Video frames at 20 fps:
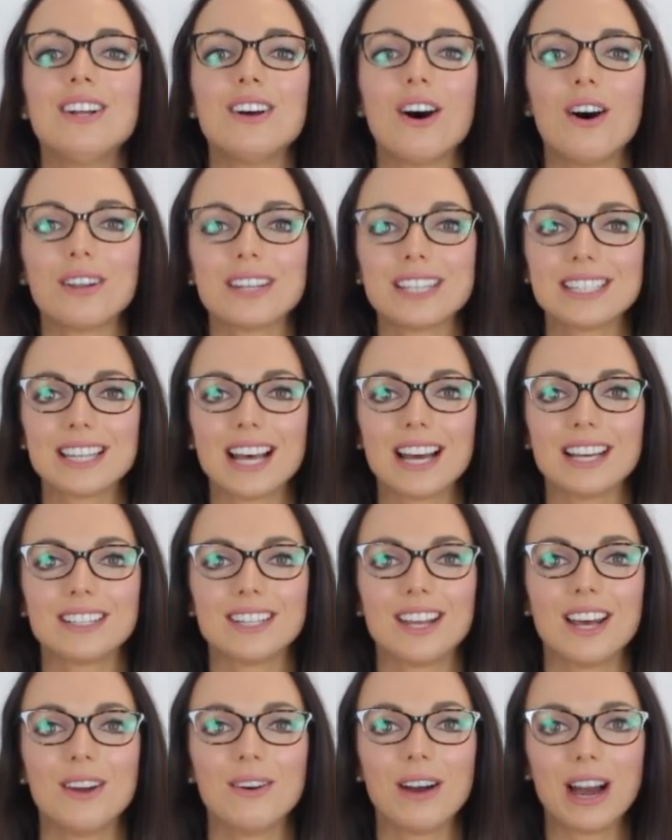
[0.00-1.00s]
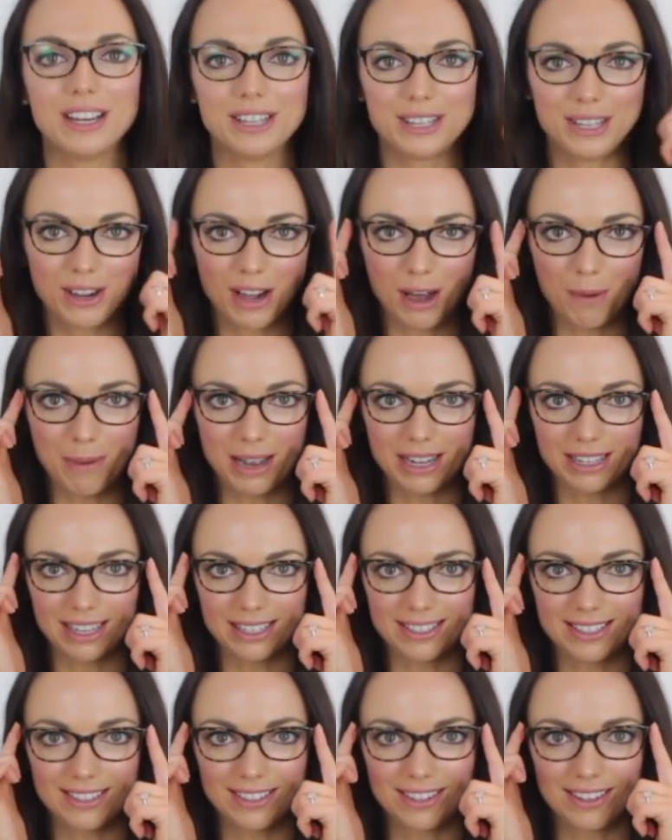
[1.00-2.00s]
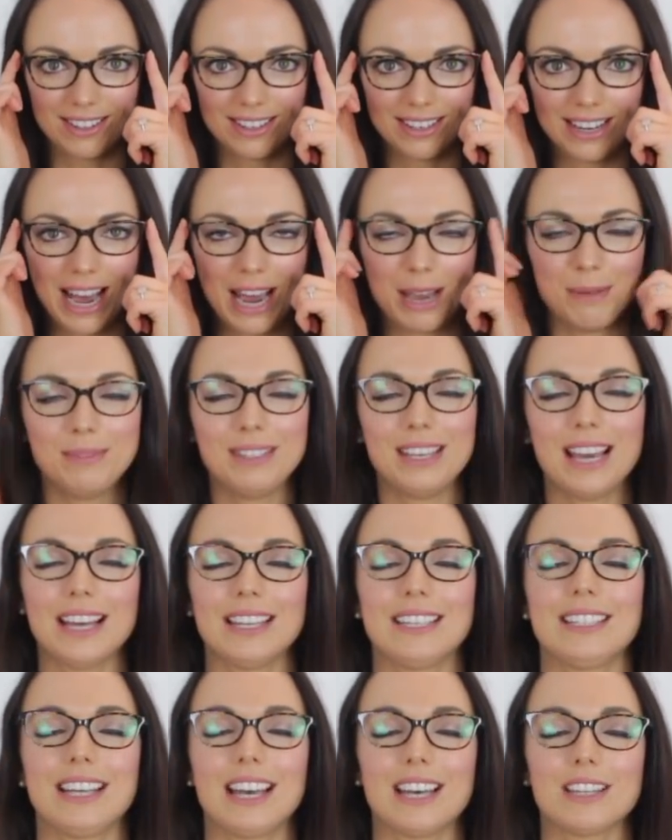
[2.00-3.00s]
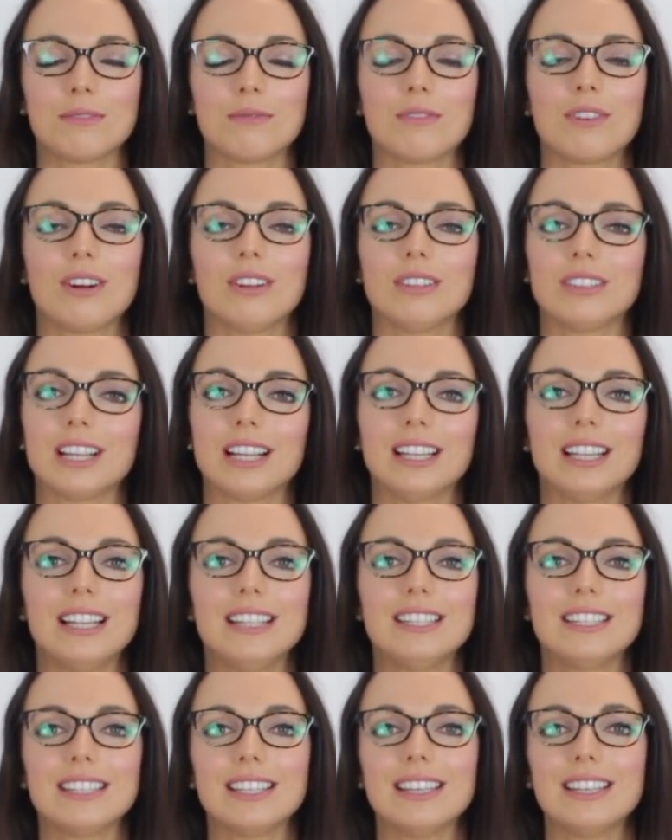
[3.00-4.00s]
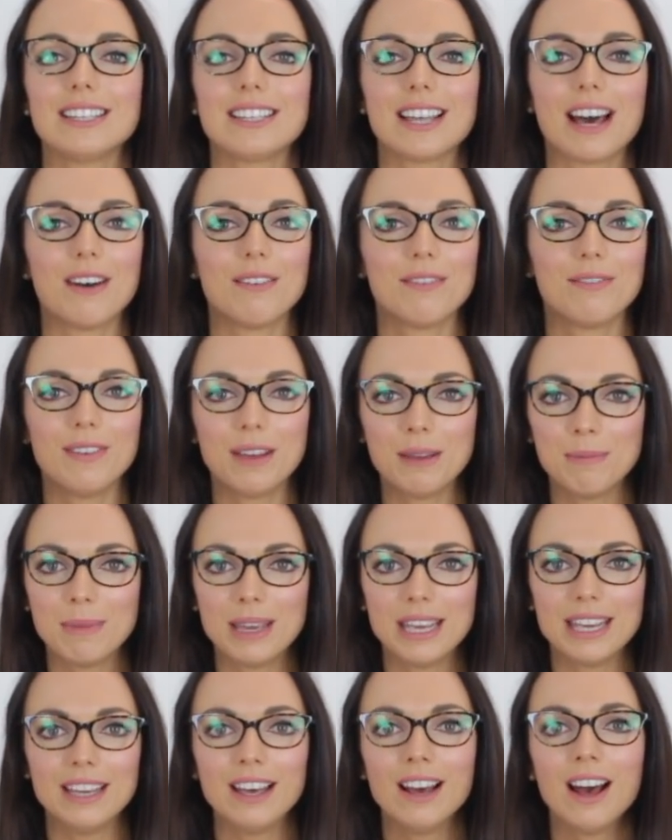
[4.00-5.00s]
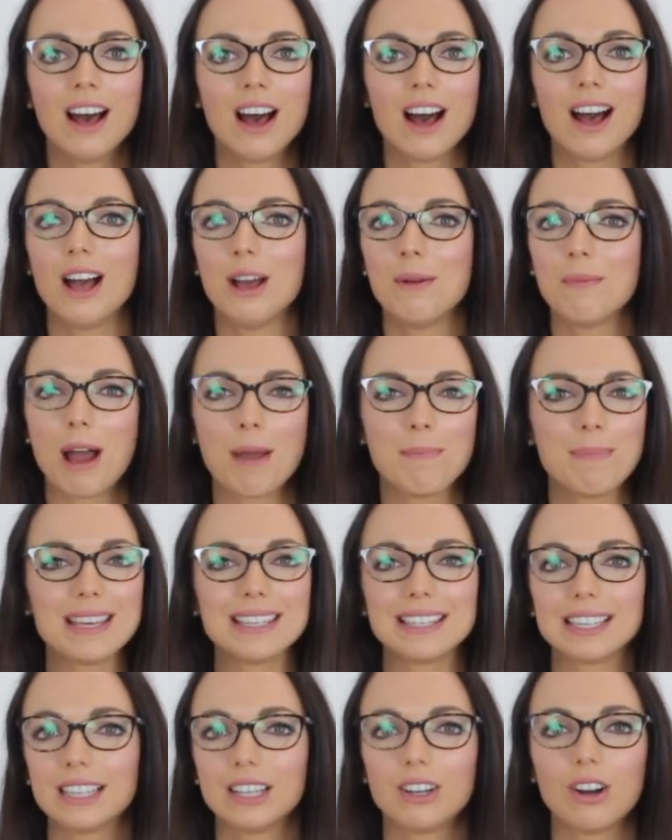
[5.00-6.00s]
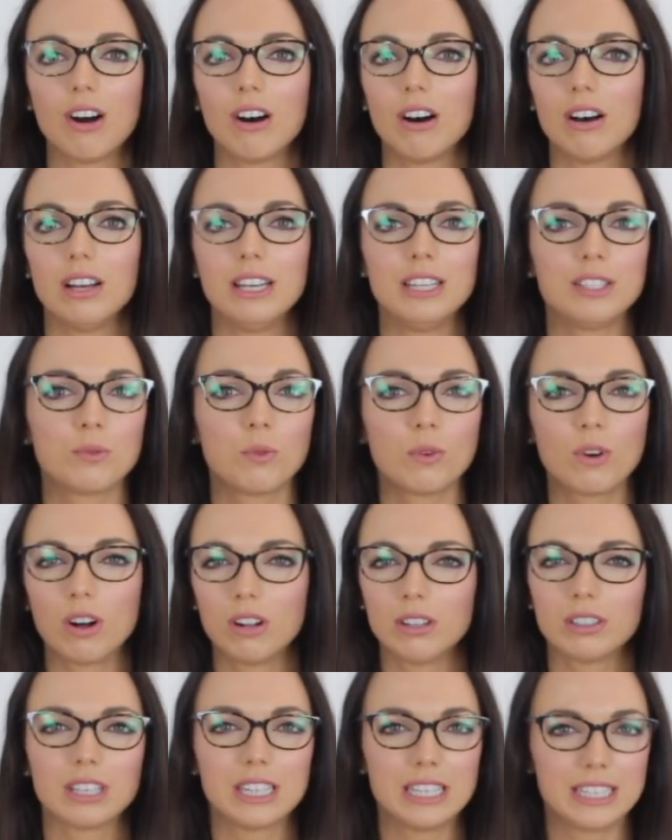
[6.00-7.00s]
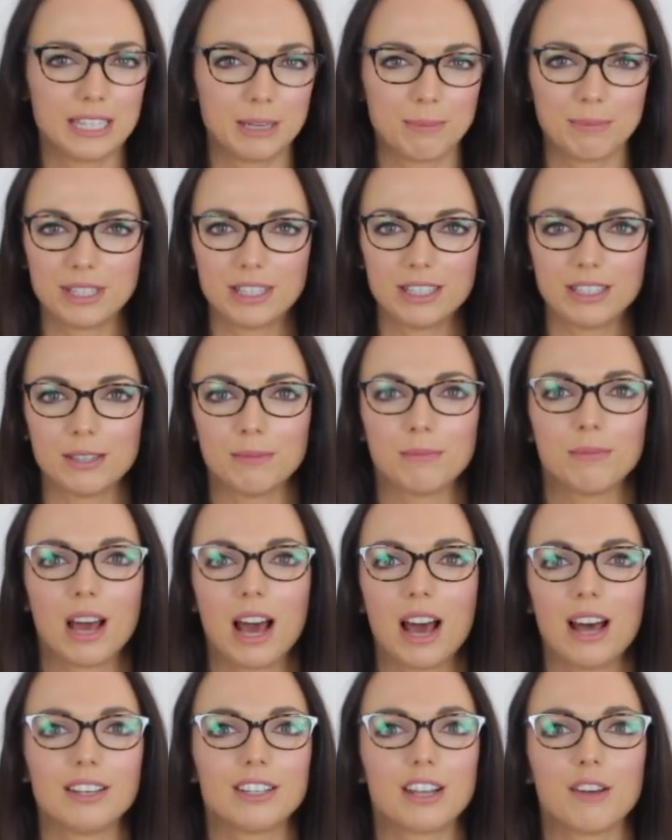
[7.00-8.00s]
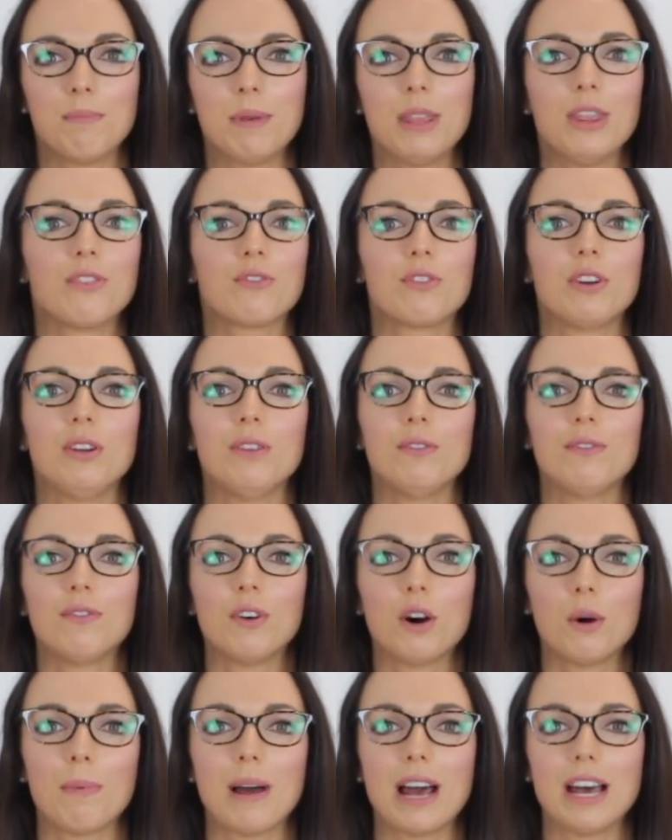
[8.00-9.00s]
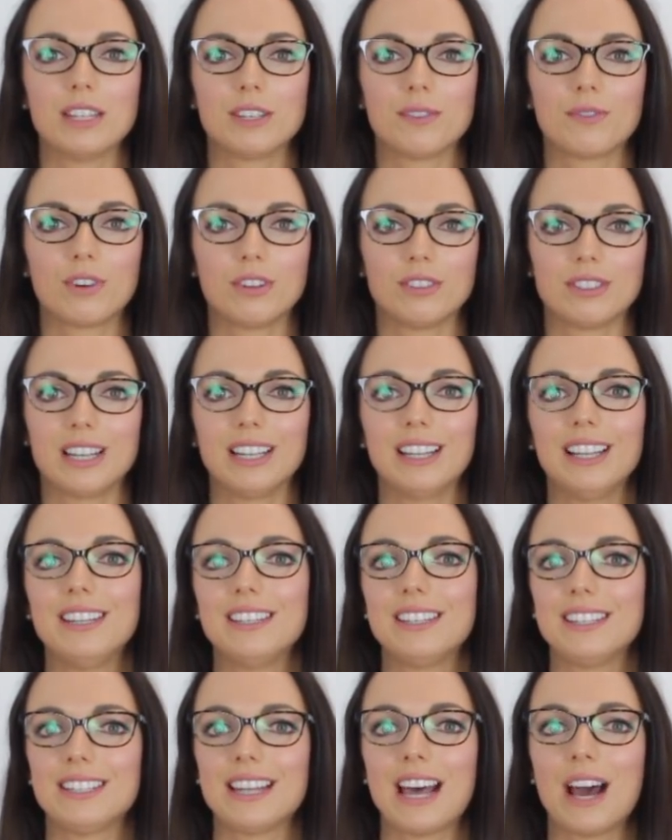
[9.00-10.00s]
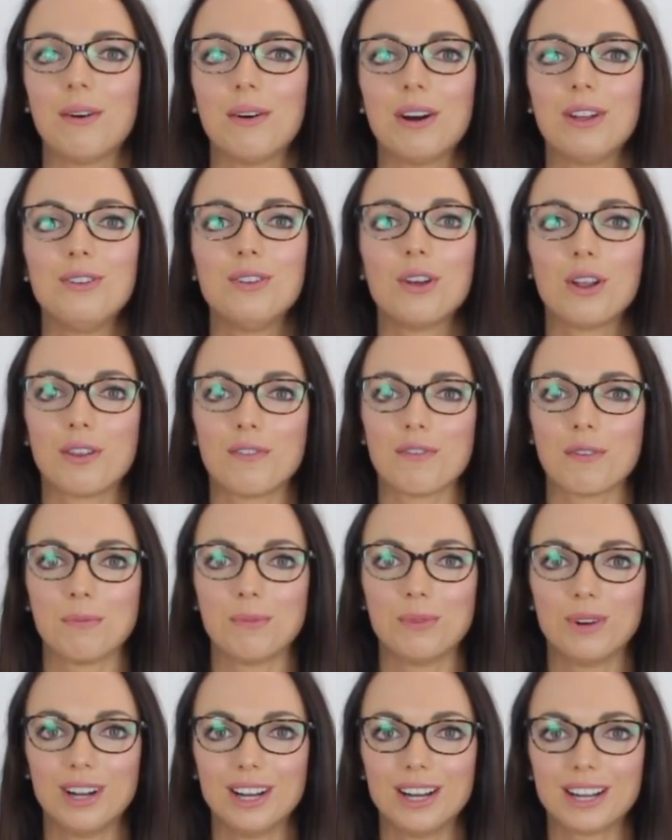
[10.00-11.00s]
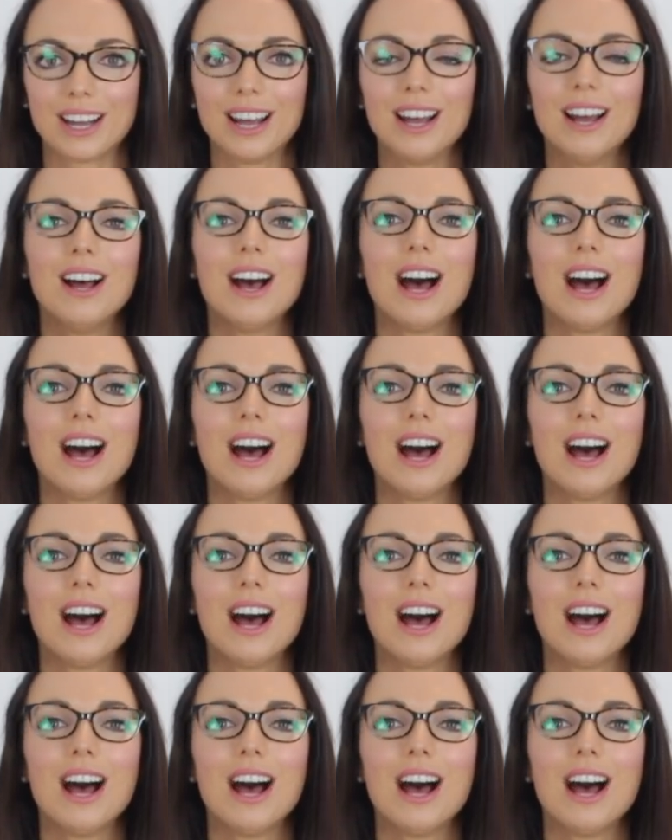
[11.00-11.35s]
On a side note, I do have my glasses on. I'm yet to get some contact lenses that fit me. I basically got, it's called an astigmatism, and I've been through 4 pairs of contact lenses now and none of them work.